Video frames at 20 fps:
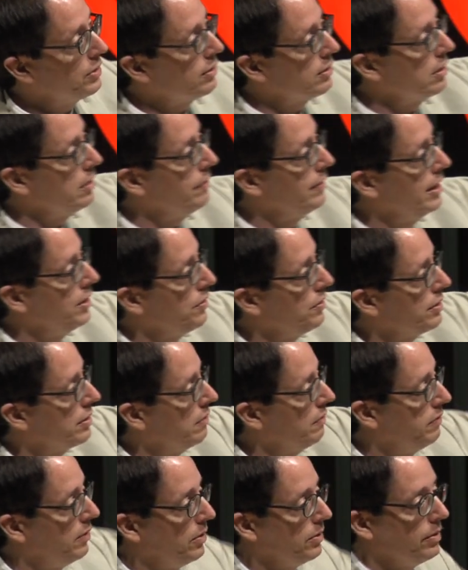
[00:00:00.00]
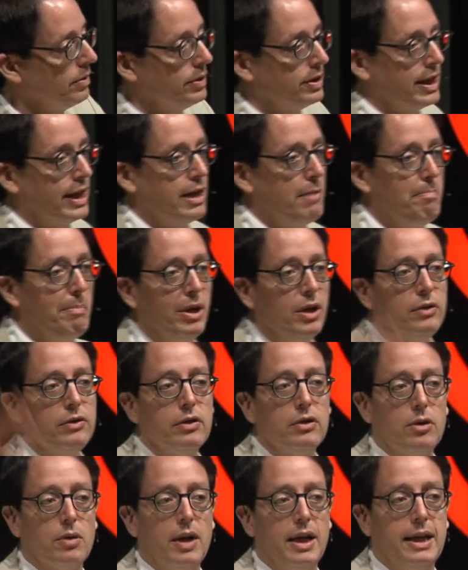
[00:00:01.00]
would serve the interests of voters, and a
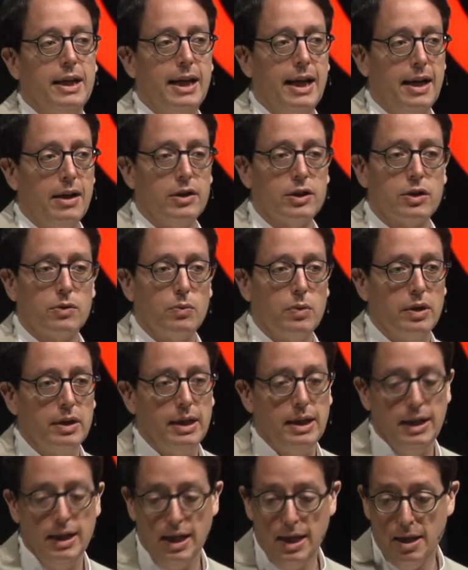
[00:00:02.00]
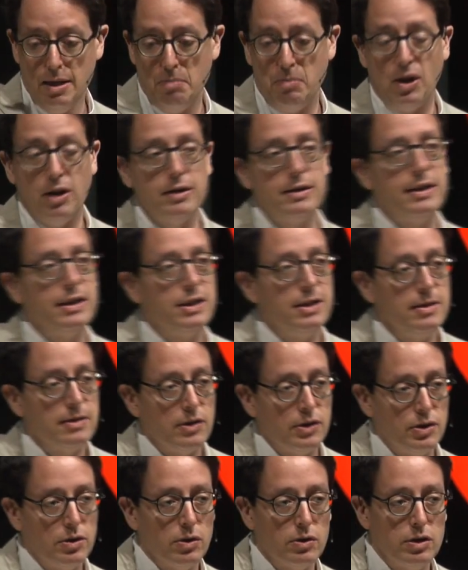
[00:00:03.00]
meritocratic House where the politicians
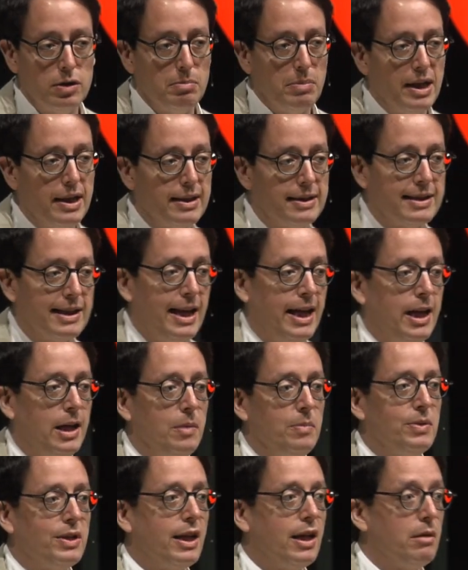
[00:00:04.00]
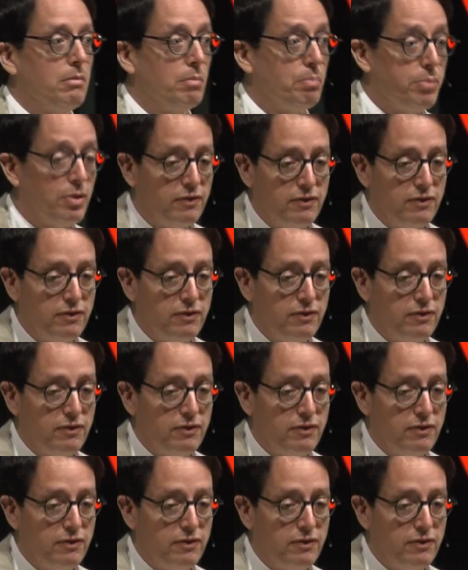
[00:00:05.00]
are chosen by exams and